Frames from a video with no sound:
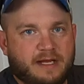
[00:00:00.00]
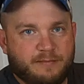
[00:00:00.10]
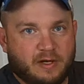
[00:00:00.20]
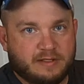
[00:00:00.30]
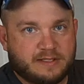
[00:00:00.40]
eight
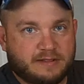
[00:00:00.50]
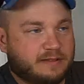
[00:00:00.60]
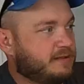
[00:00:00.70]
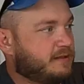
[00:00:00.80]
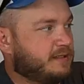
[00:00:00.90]
months.
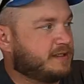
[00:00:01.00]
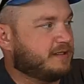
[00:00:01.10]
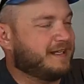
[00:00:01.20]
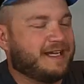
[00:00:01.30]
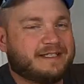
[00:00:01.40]
It's
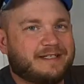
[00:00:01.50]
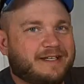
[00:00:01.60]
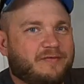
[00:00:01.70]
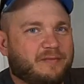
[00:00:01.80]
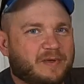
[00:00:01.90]
the last
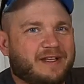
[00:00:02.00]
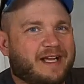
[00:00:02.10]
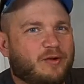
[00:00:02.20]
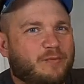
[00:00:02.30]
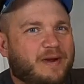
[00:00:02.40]
thing from the
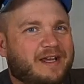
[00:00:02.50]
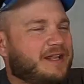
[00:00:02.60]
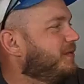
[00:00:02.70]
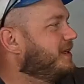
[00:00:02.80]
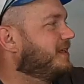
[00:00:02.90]
Lego buy
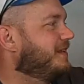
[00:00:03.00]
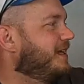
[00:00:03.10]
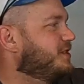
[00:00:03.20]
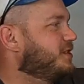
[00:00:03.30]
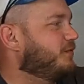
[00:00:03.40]
that we did
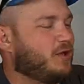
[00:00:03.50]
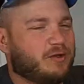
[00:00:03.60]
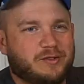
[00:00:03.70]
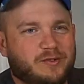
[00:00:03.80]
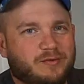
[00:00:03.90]
last year with
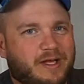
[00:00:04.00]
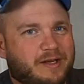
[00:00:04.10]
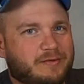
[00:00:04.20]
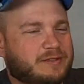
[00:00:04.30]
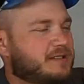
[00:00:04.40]
all the new
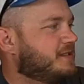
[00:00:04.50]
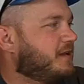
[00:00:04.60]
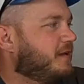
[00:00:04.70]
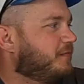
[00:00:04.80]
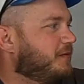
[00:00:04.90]
Legos and
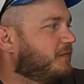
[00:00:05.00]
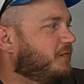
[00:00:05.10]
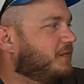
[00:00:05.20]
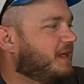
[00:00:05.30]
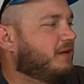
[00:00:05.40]
stuff. We
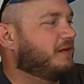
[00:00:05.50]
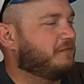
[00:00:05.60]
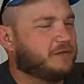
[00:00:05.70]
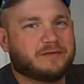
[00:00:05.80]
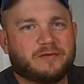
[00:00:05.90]
literally
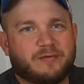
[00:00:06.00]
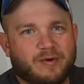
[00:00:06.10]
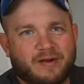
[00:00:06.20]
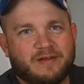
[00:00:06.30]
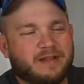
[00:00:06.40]
filtered
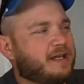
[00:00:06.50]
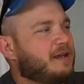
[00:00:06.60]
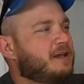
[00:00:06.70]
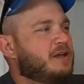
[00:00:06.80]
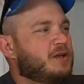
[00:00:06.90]
through
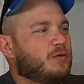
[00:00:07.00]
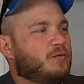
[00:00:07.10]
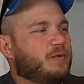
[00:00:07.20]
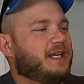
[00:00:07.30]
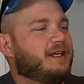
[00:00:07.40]
everything.
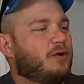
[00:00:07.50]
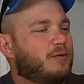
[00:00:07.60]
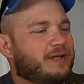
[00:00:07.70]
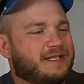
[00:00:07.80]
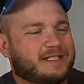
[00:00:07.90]
We didn't
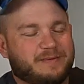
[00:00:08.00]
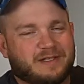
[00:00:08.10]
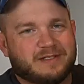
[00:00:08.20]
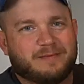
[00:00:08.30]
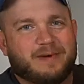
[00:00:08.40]
go in this
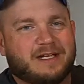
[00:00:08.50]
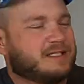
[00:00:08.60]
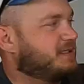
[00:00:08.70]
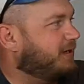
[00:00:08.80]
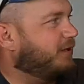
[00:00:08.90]
because the box
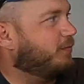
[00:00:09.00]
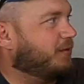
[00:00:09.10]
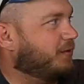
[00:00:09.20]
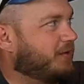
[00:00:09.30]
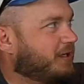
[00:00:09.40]
has been
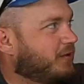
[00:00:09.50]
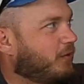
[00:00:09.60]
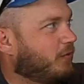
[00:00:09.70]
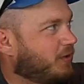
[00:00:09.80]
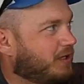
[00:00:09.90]
open and we didn't
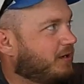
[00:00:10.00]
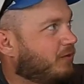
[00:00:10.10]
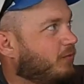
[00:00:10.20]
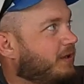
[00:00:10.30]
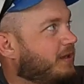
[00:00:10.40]
know what we are
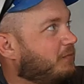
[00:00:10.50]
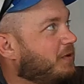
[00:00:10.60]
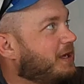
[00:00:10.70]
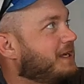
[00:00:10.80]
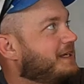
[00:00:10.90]
dealing with. I
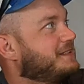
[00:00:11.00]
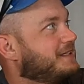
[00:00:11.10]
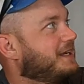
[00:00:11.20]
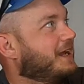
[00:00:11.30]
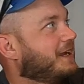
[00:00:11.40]
went in it
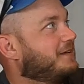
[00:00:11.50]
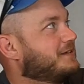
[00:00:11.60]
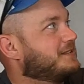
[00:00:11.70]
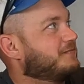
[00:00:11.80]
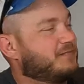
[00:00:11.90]
today
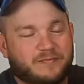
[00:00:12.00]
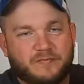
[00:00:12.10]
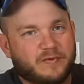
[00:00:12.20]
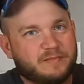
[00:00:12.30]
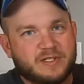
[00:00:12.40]
because
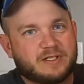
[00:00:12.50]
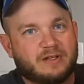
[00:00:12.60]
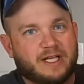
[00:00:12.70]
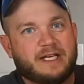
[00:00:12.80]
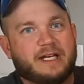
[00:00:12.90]
I'm just
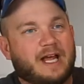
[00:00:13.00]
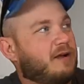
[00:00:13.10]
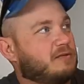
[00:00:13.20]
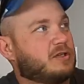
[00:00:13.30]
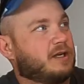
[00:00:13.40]
cleaning
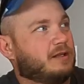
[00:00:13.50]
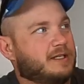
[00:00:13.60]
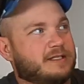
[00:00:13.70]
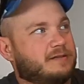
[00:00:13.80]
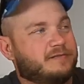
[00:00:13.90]
house, trying to
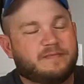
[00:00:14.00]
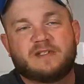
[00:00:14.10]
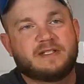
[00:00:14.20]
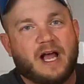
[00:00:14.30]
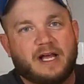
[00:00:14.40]
list
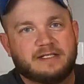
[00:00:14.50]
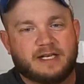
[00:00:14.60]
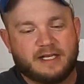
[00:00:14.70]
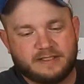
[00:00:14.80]
odds and